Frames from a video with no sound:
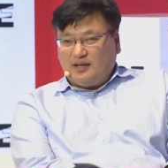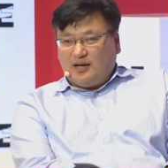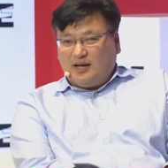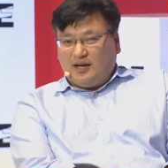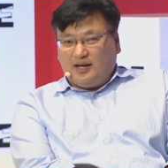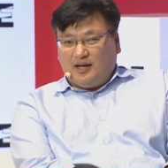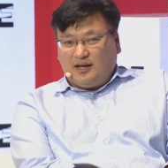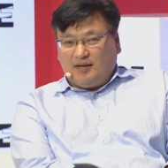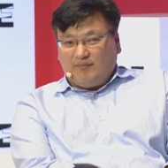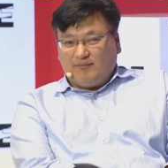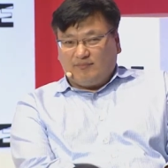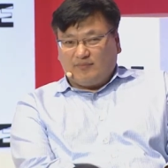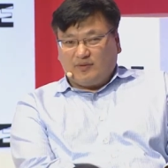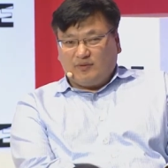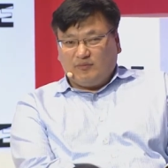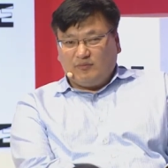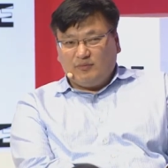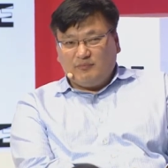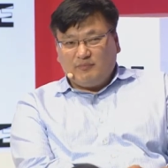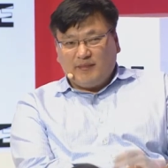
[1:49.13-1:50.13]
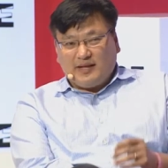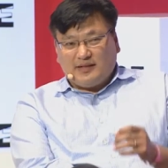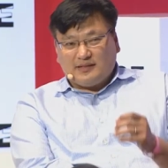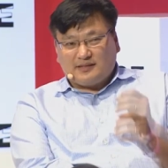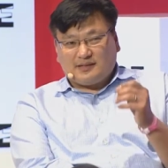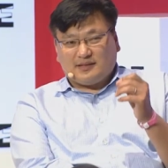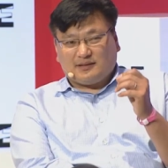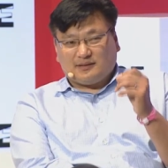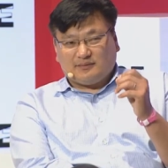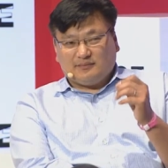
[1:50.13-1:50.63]
um, we made
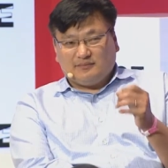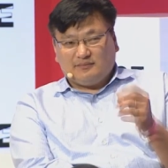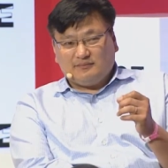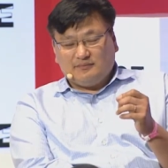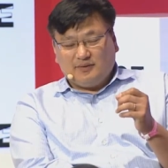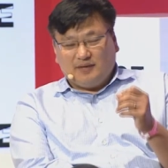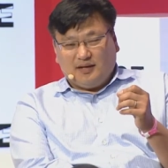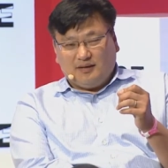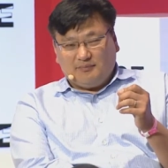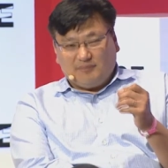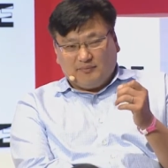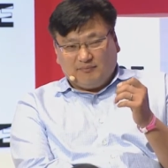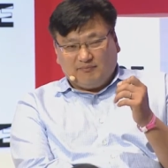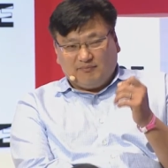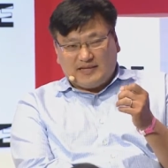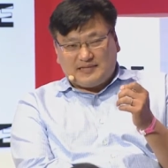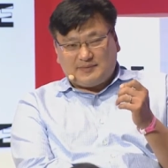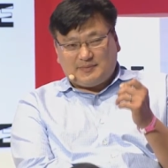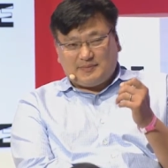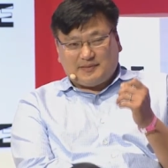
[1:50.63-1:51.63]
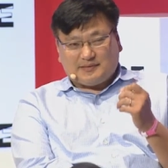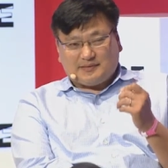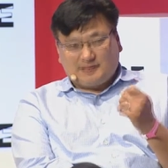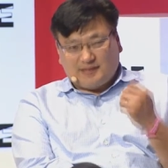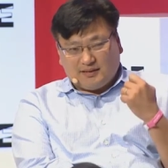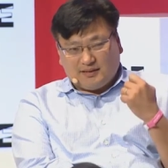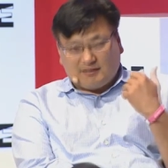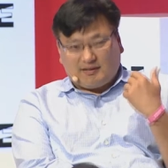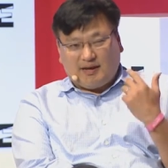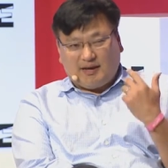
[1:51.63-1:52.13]
this little um, investment in this
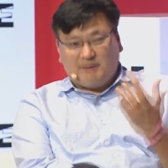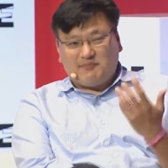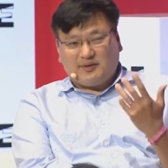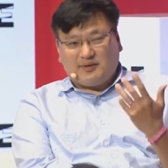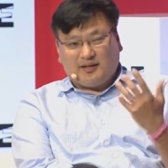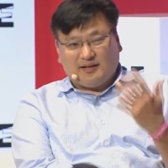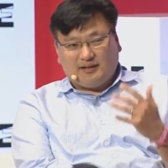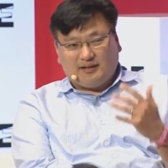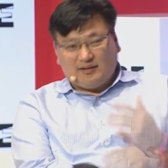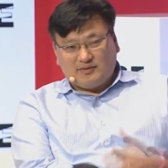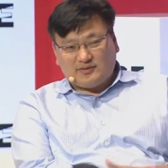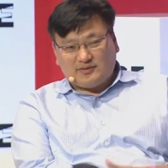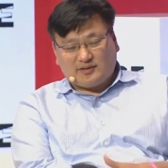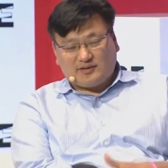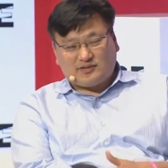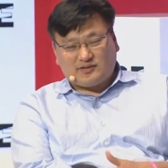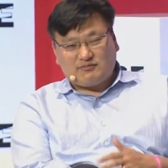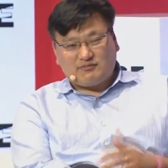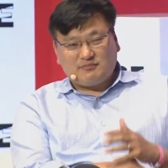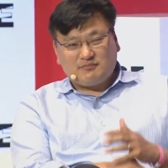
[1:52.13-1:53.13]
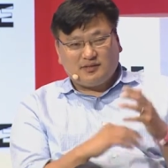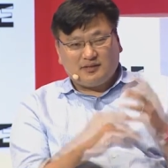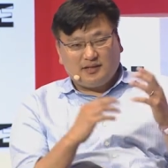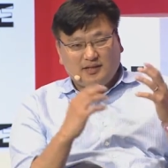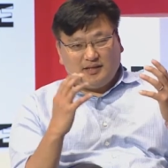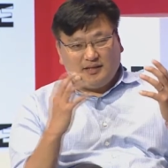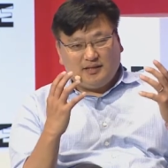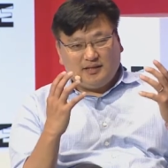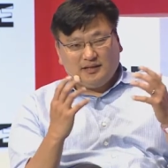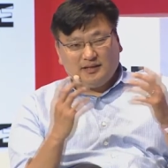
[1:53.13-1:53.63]
little company that was
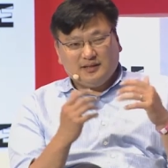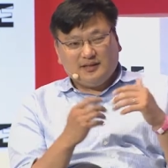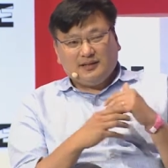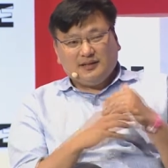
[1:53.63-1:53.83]
extremely